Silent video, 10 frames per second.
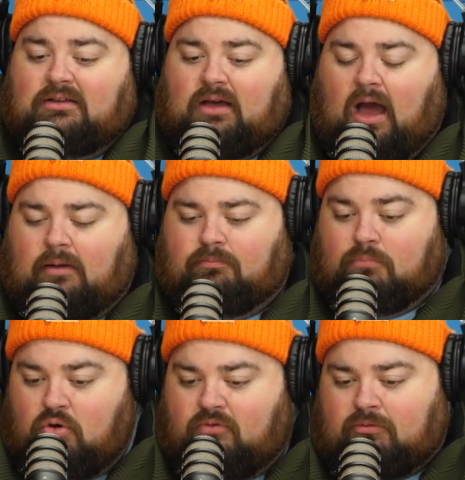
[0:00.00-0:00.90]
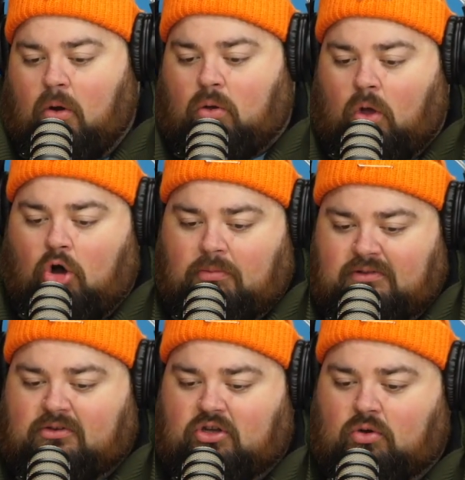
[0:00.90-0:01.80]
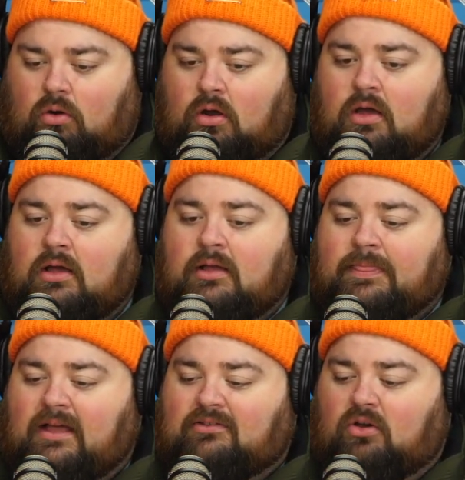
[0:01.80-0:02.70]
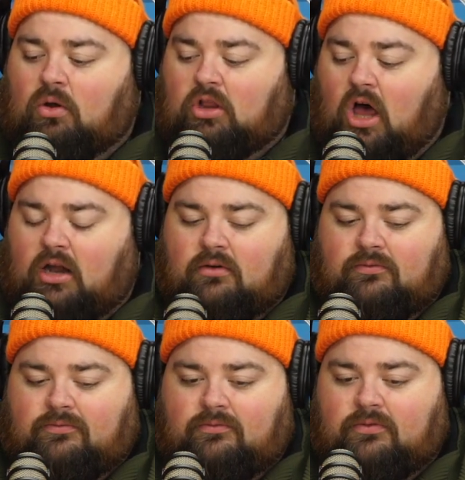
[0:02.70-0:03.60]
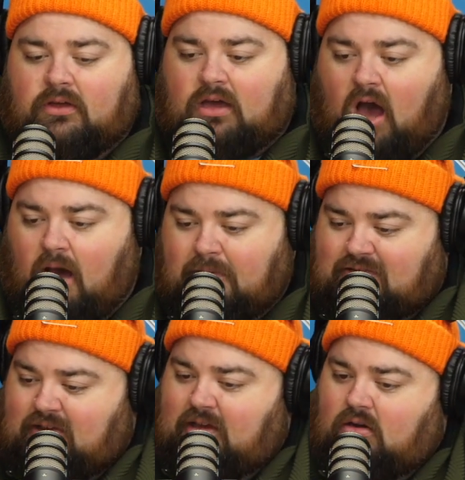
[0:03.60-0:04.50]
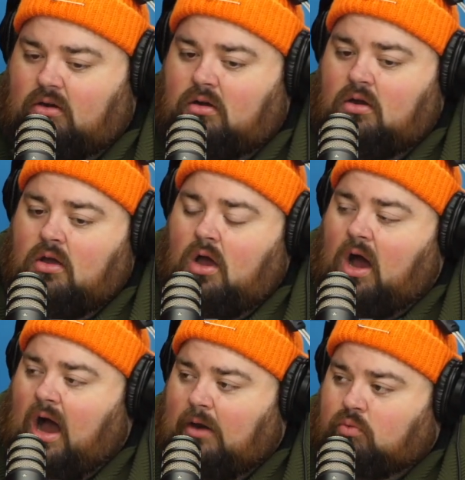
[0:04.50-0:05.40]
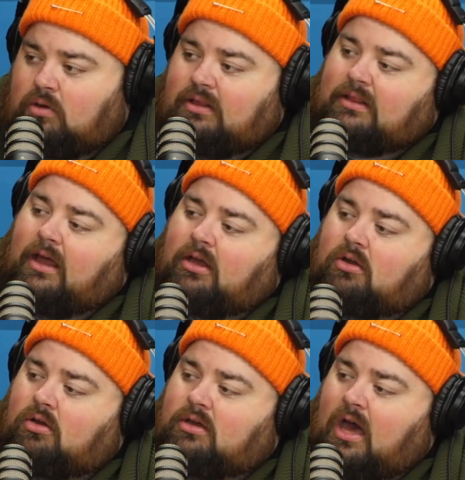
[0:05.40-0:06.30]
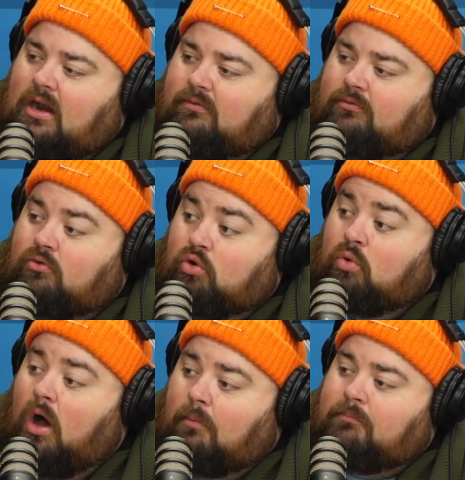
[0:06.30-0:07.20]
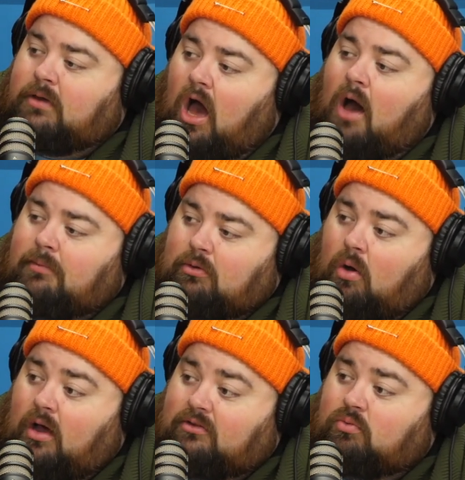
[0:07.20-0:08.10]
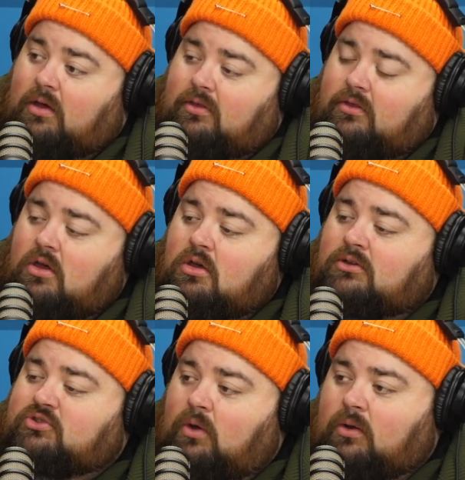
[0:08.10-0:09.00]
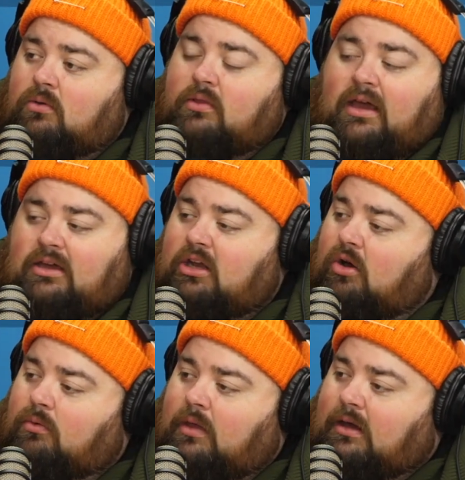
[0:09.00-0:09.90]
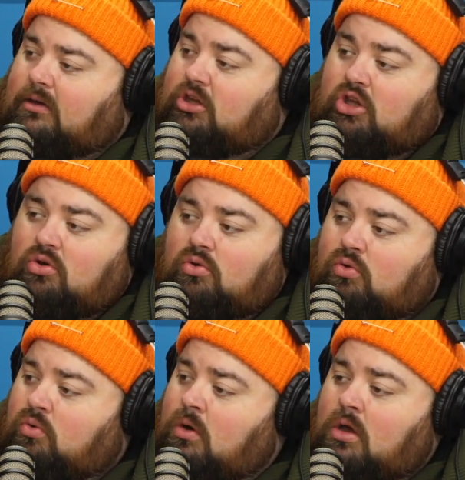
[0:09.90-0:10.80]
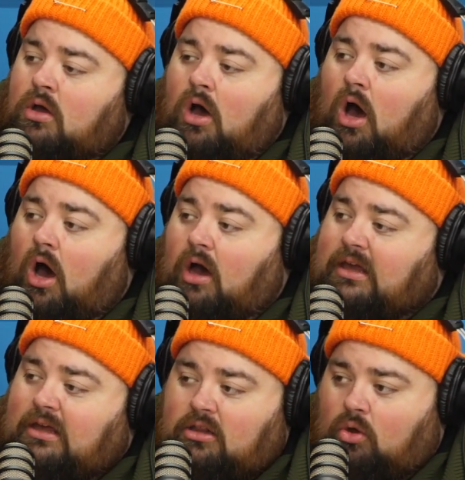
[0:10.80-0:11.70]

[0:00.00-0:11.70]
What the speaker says: I moved from Oklahoma to New York, and so a lot of the comics here I really kind of grew up comedy wise with. Mm-hmm. So I grew you. Ian